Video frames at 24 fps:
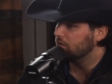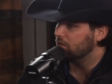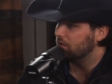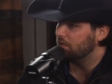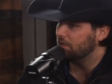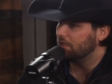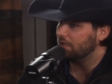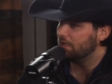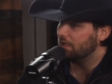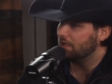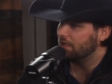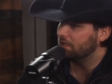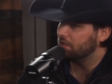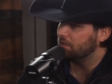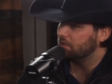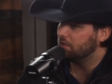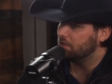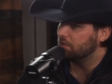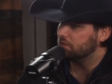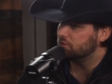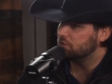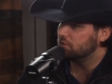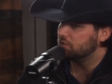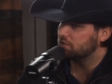it, it, and
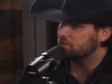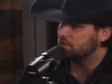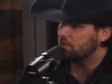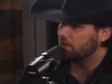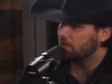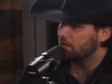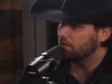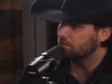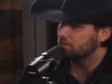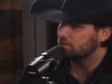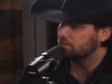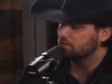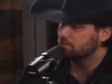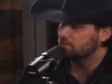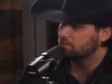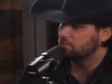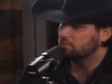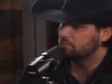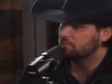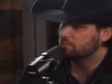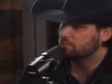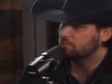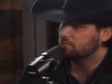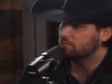it just takes,
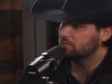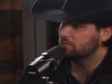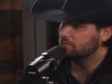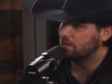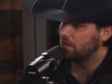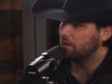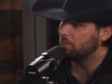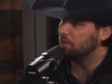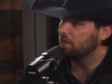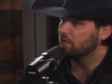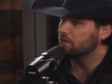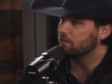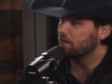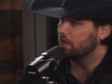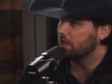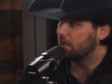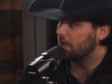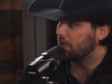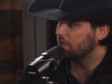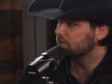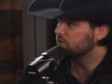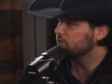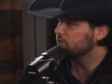I mean, like I